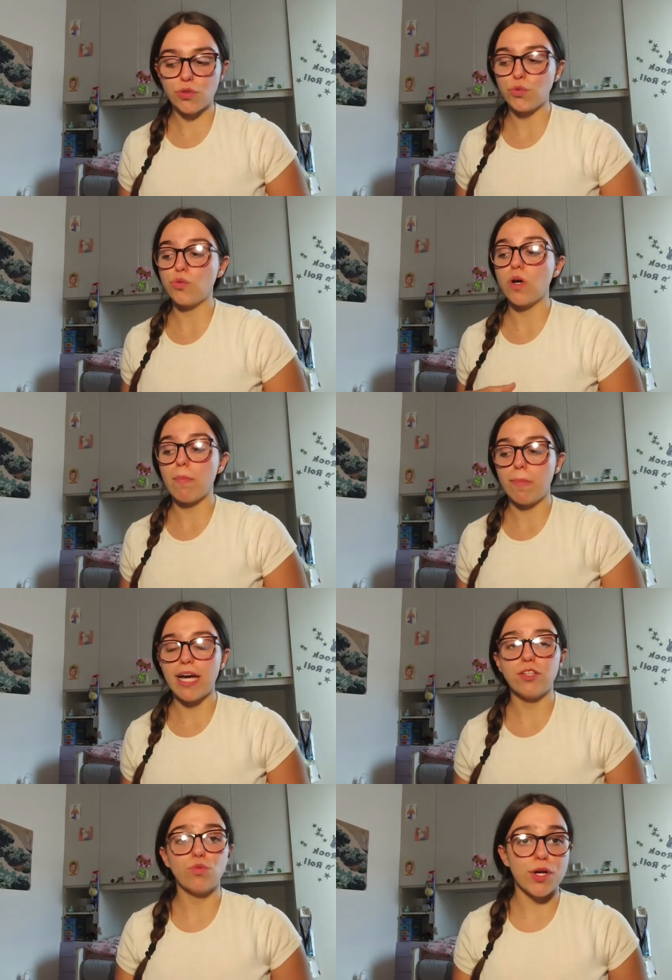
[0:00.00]
to
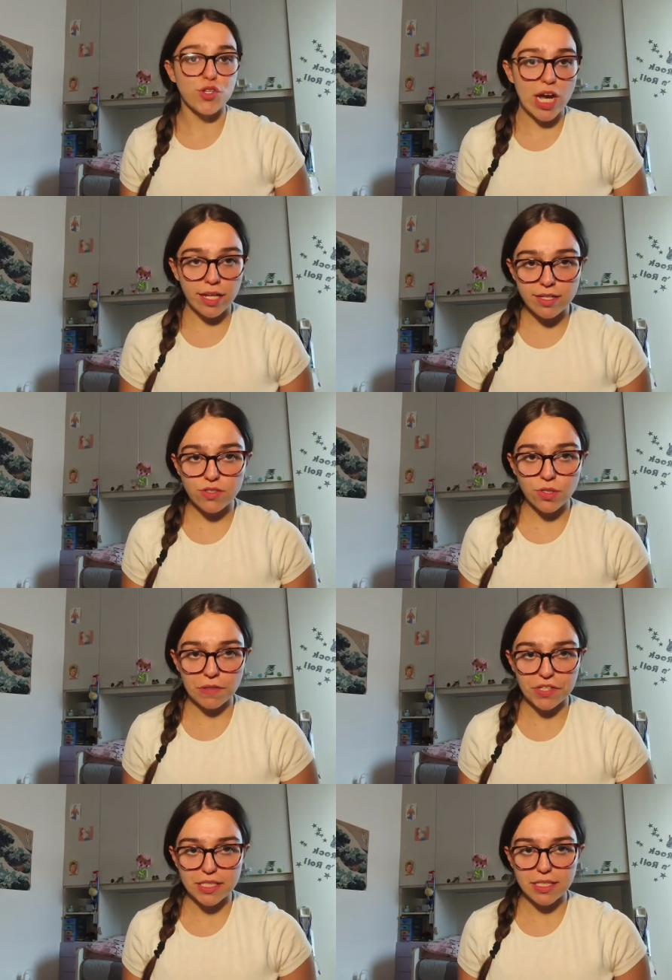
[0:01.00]
apply to a Chinese
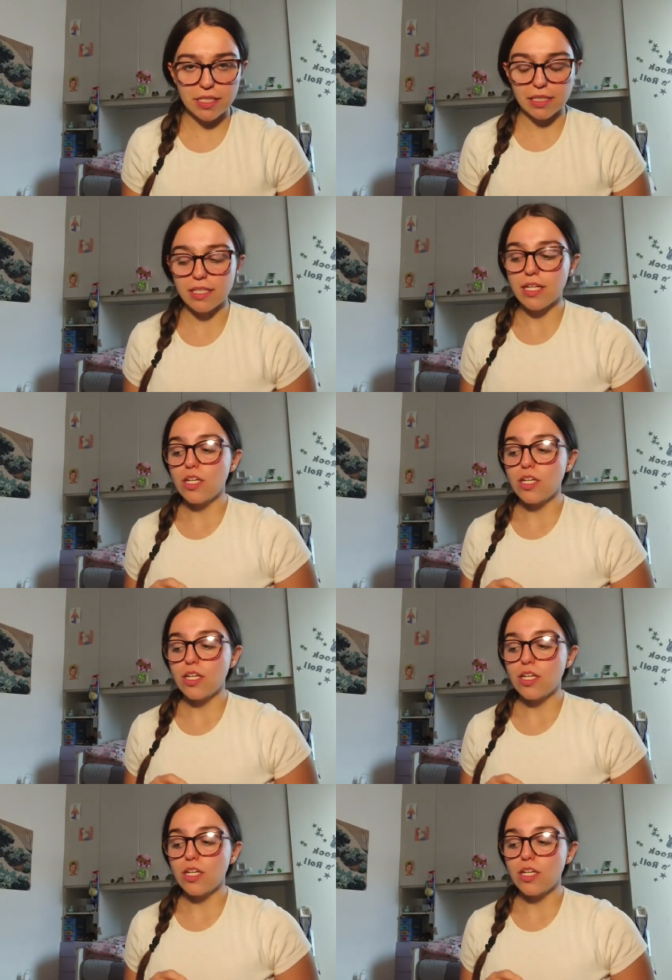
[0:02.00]
university.